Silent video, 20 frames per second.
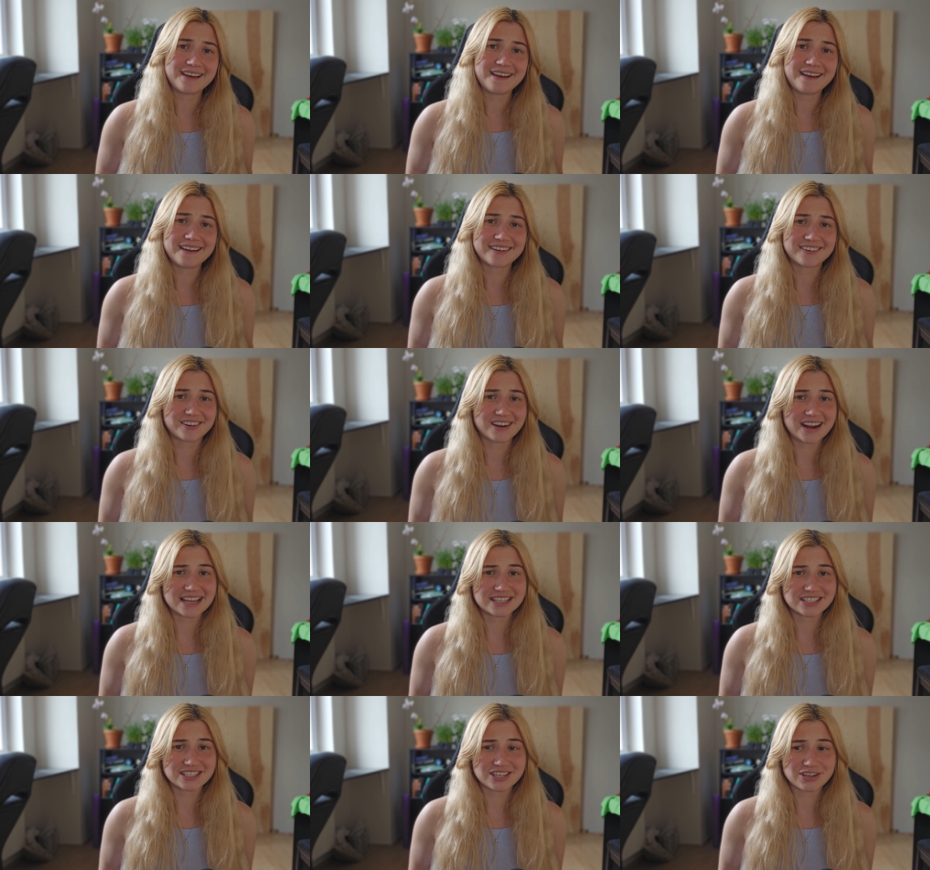
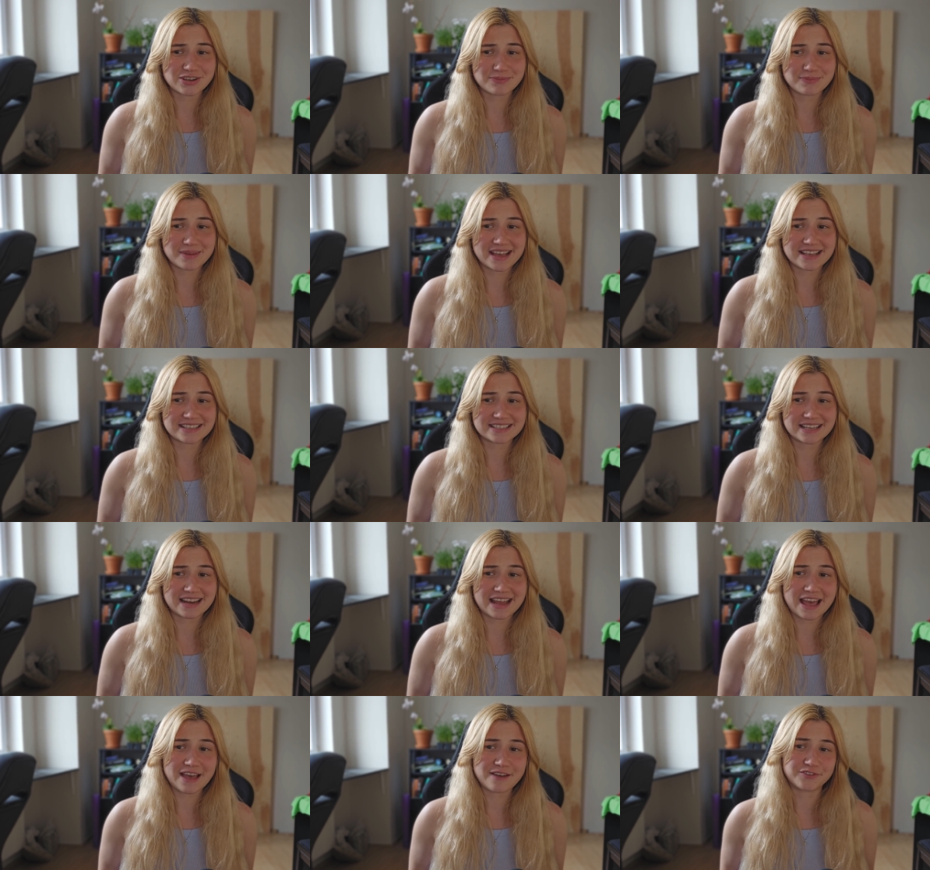Kratom as
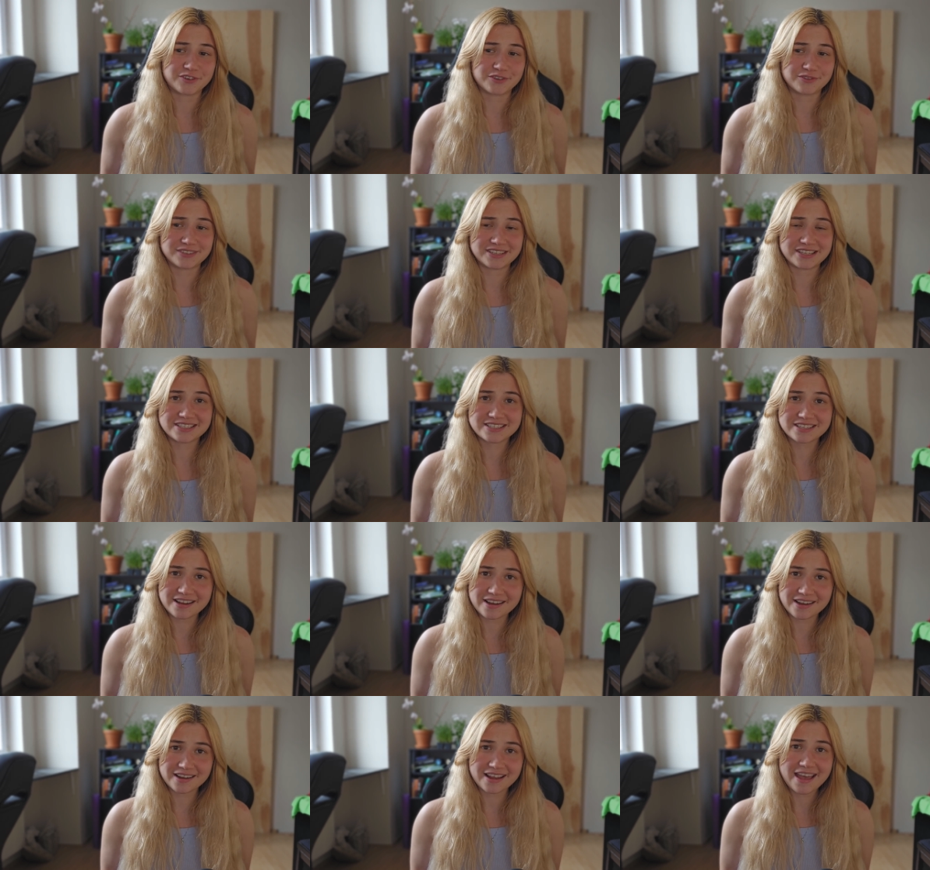an
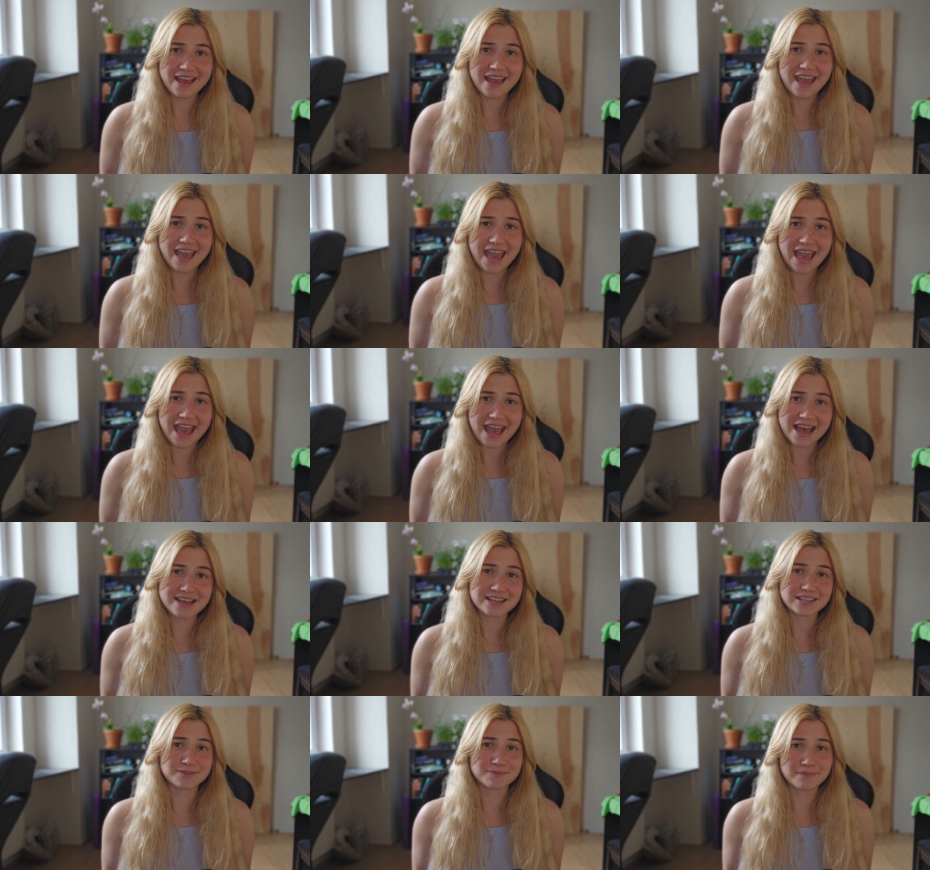aphrodisiac,
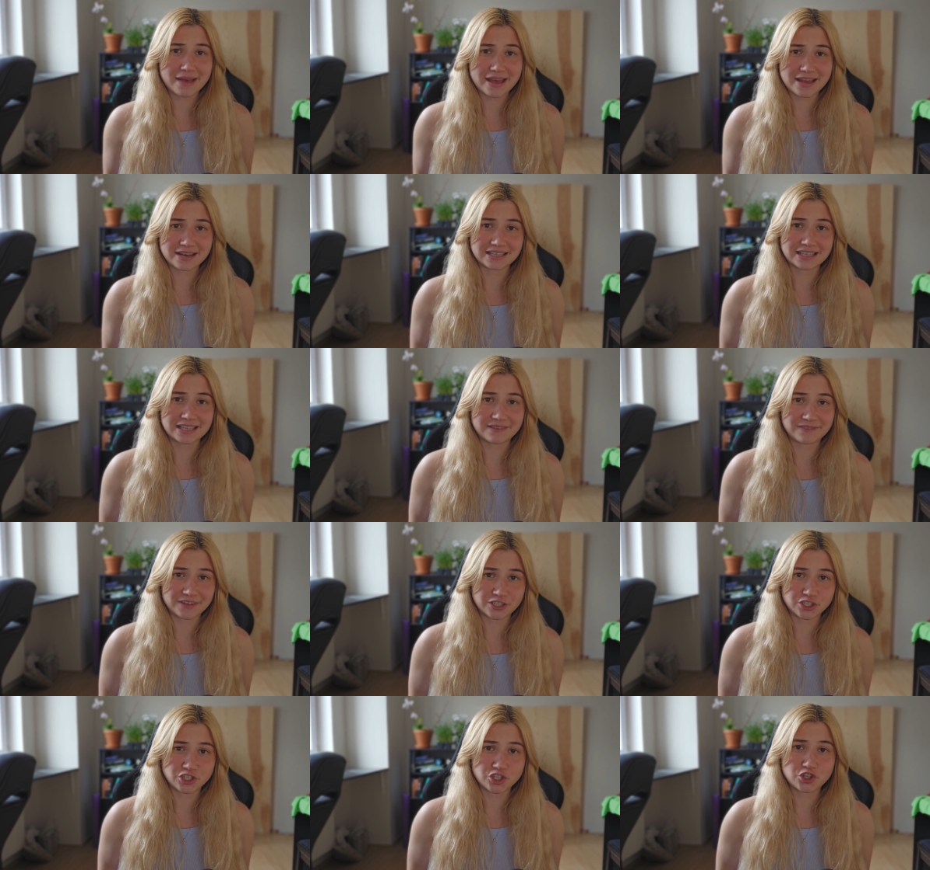and men
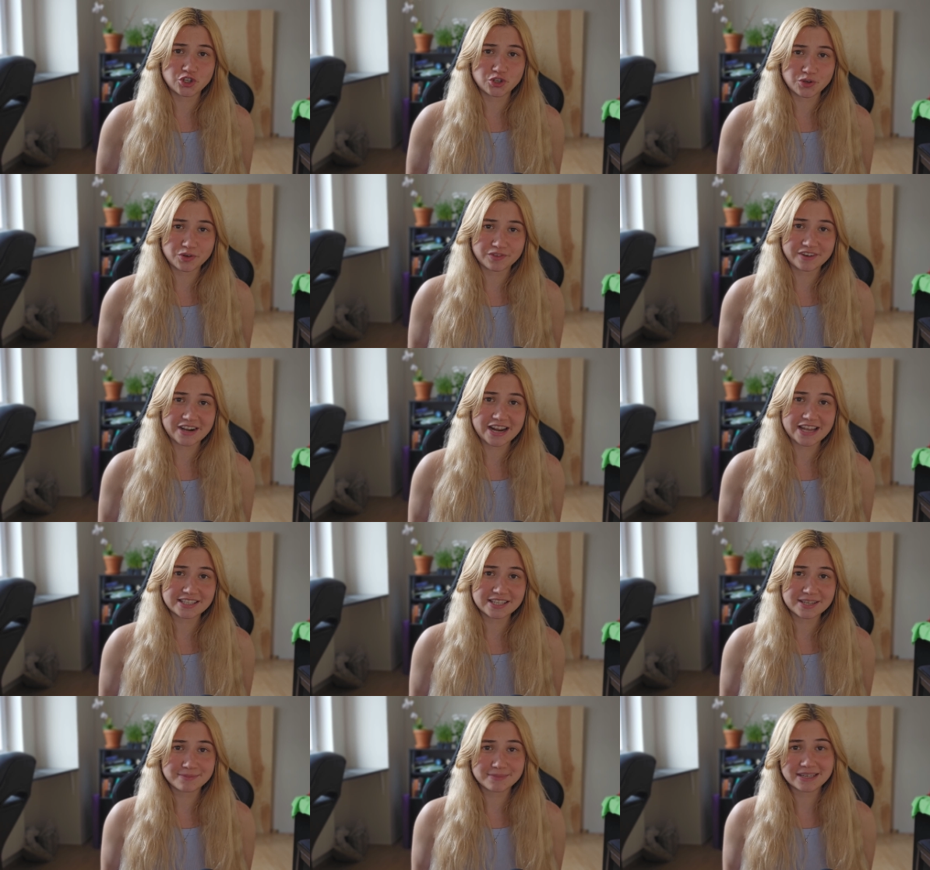even chew
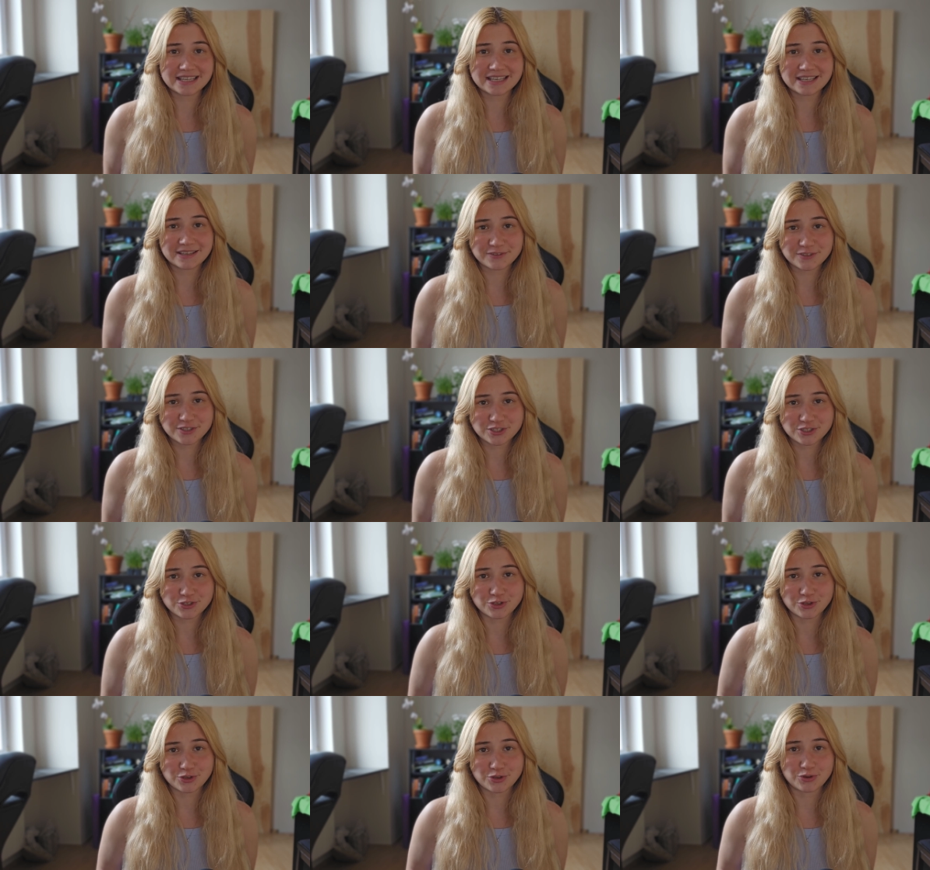Kratom leaves
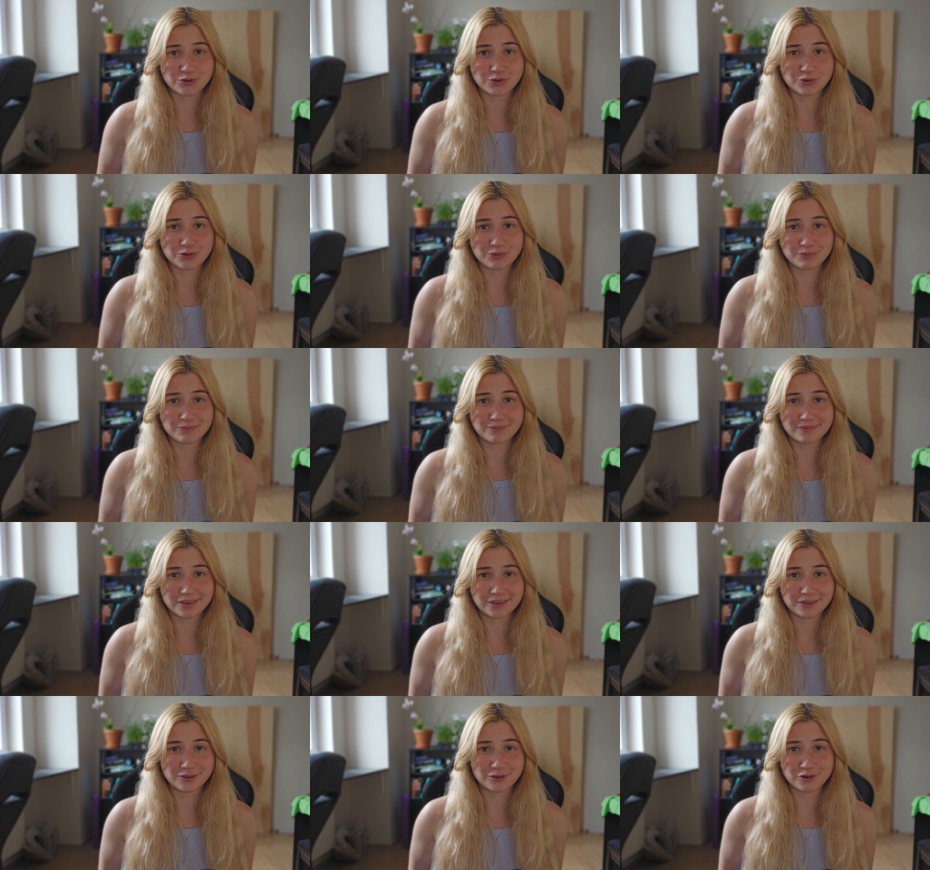to,
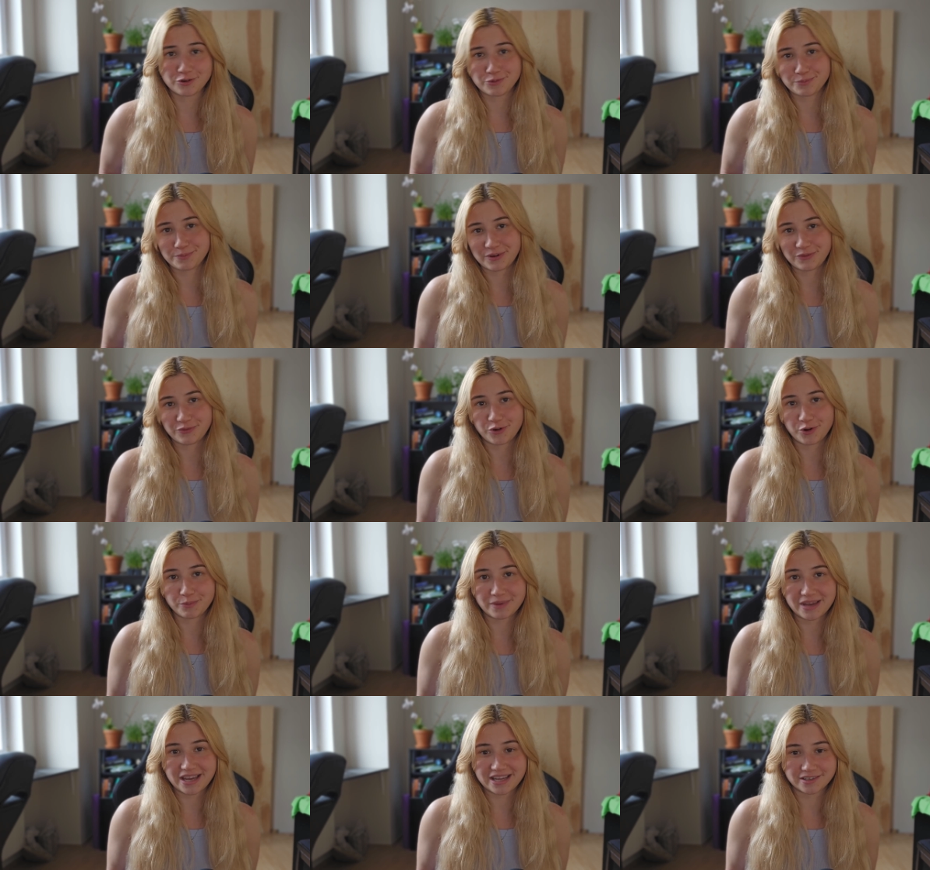
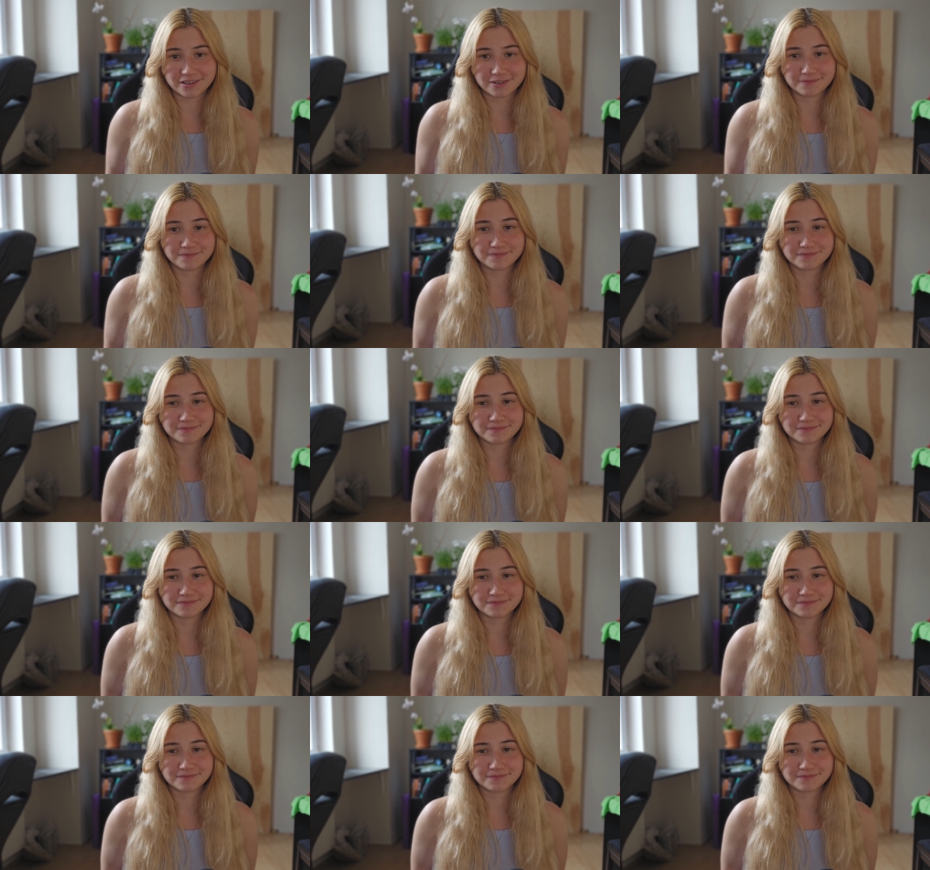perform better.